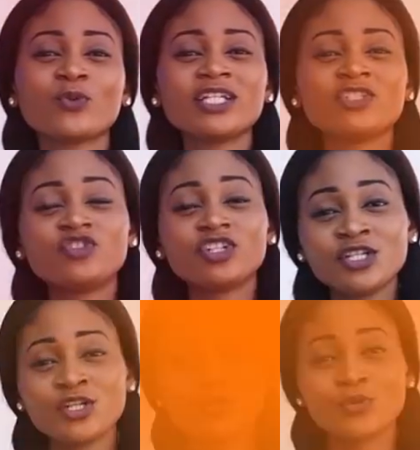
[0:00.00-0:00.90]
when it's
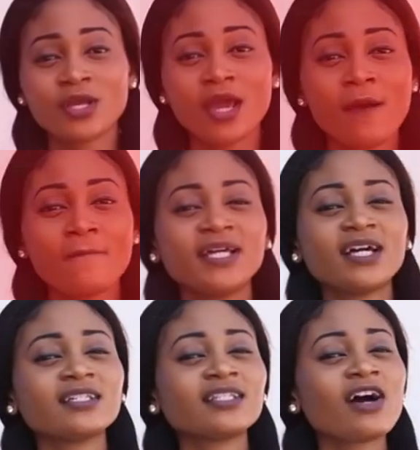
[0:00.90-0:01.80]
genuine,
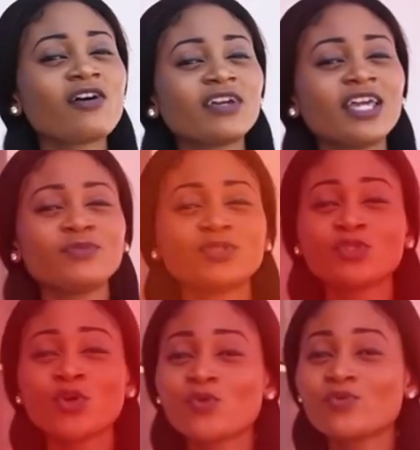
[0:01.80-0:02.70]
because love keeps
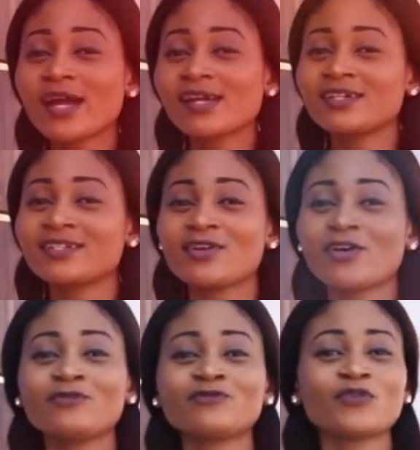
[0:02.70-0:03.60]
no record
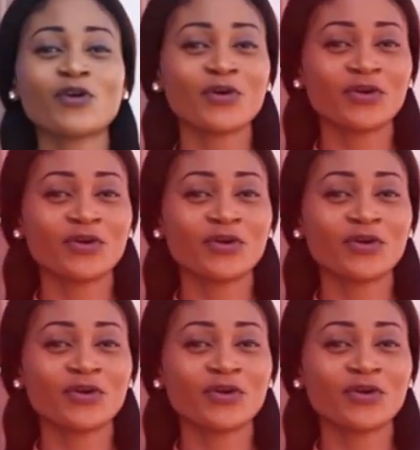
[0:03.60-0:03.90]
of wrong.